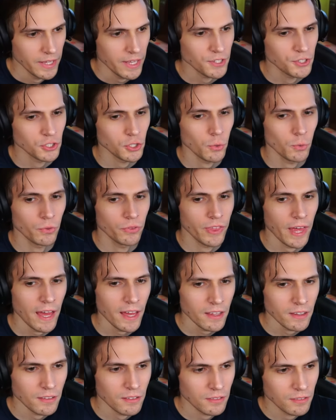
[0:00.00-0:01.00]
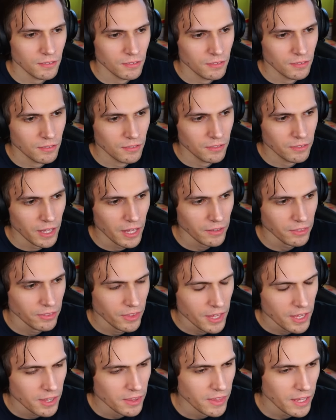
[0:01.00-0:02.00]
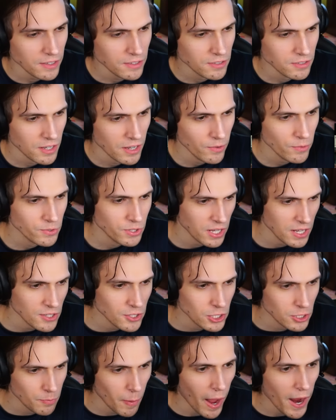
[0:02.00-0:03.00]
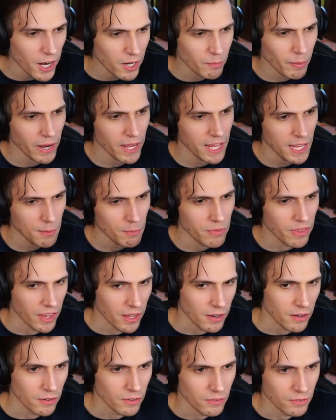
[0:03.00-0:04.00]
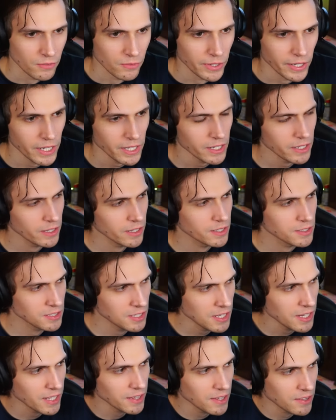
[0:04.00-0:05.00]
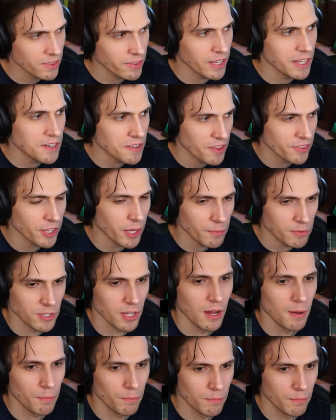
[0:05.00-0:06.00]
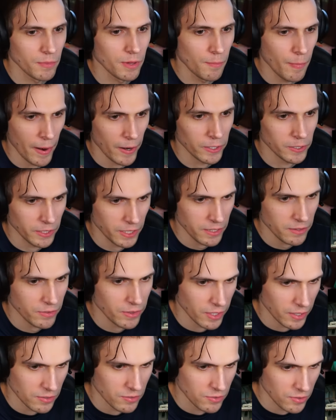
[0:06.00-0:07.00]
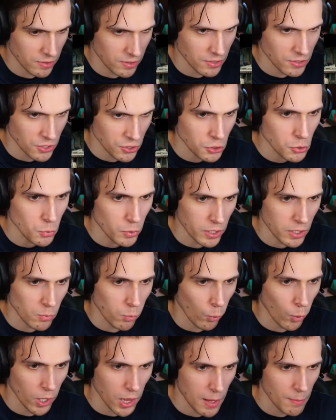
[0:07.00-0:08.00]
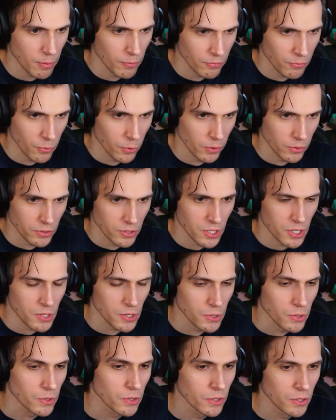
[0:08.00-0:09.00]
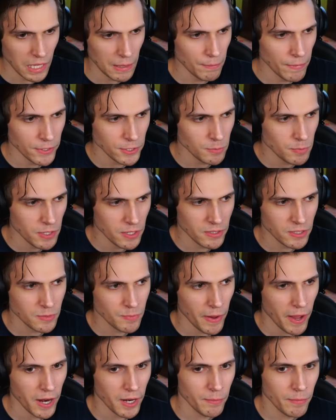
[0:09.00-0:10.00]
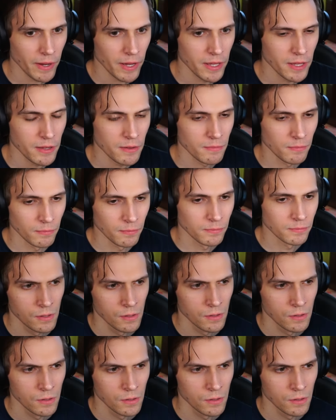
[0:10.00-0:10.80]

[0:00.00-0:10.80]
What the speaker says: Yeah, so that thing, it was inspired by him then, right? Because he did the thumbs up. Apparently, the suit, he wore that before, too. It must be inspired by him.